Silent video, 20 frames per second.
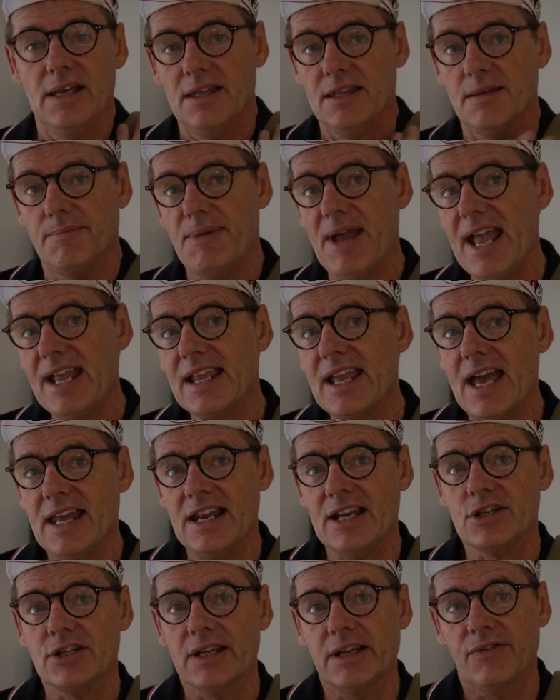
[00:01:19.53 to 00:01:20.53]
The bag can't
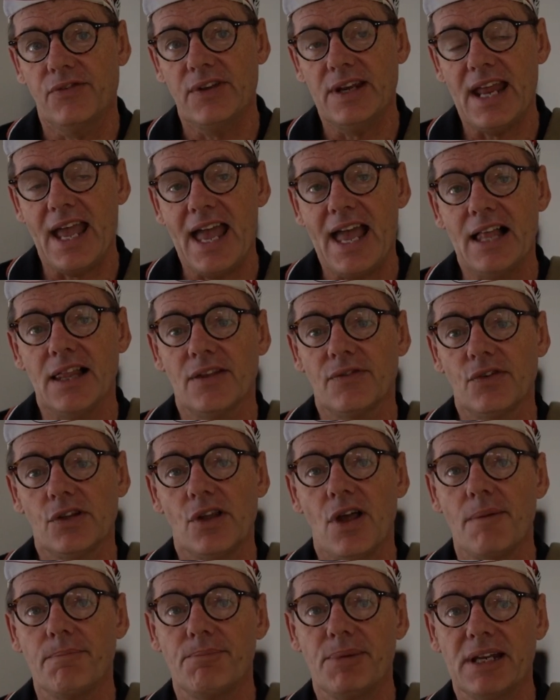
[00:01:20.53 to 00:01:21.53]
actually fit a hell of a
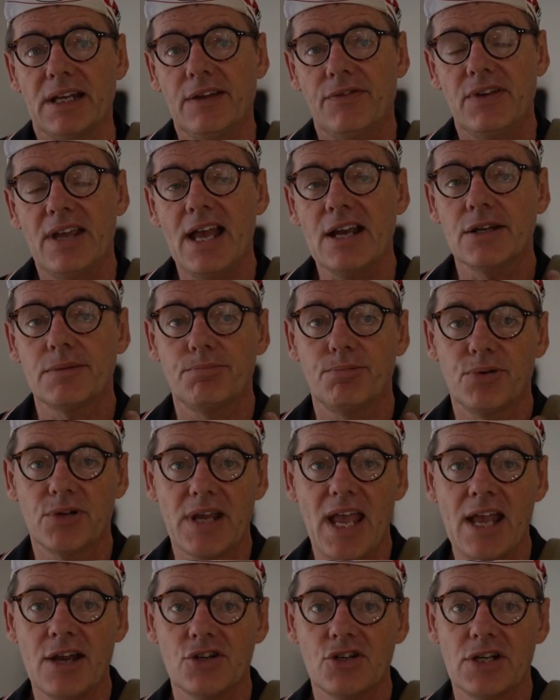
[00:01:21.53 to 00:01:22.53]
lot, but if you
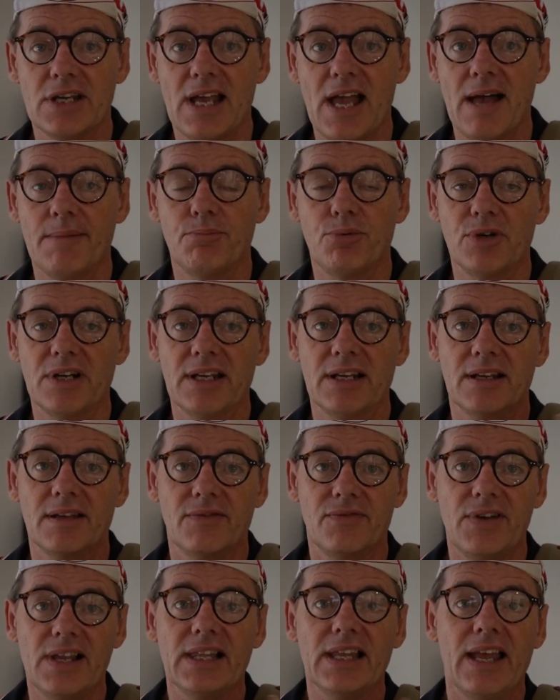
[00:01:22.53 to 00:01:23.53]
actually are putting
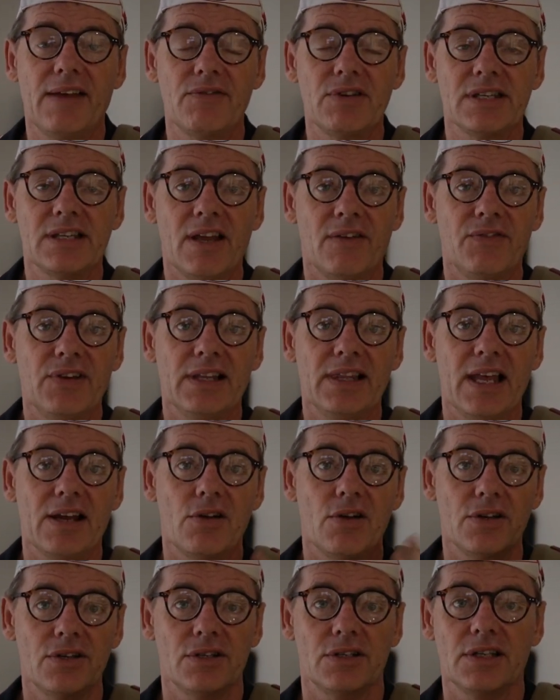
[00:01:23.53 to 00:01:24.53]
fairly heavy stuff in, like
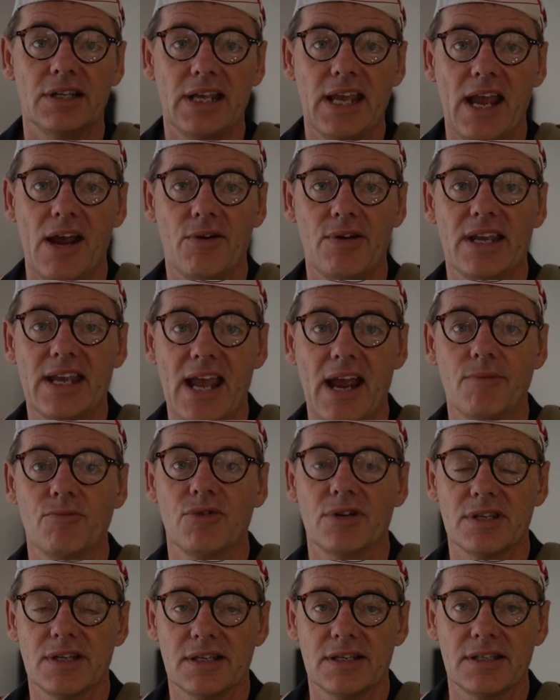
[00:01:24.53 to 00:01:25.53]
I usually carry
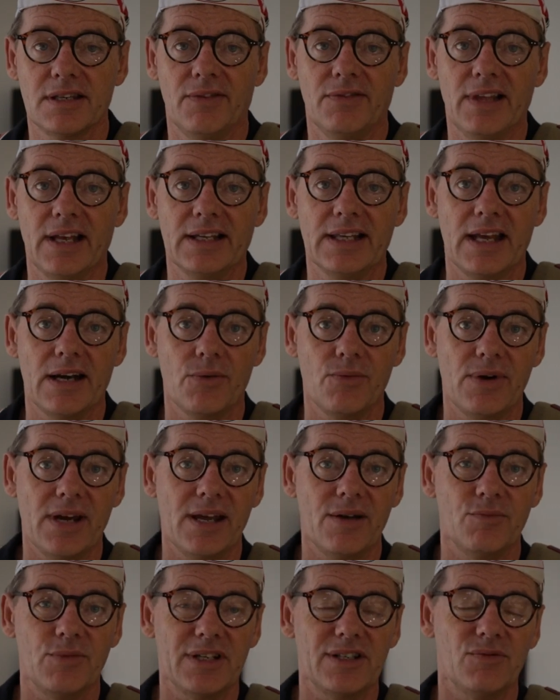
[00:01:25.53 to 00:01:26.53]
cameras and stuff like that
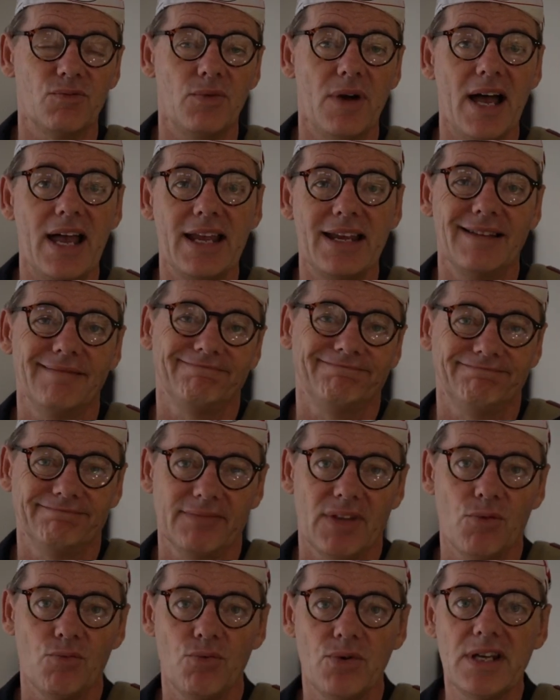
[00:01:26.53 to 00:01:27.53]
around, which weigh a
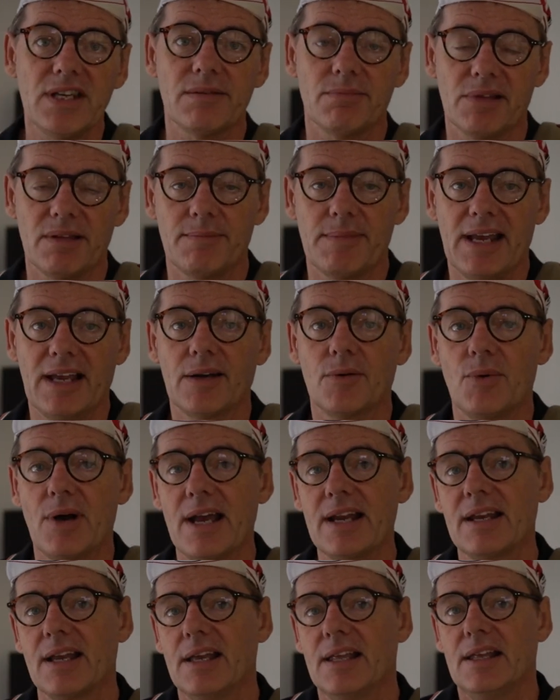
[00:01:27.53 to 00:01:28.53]
reasonable amount of weight,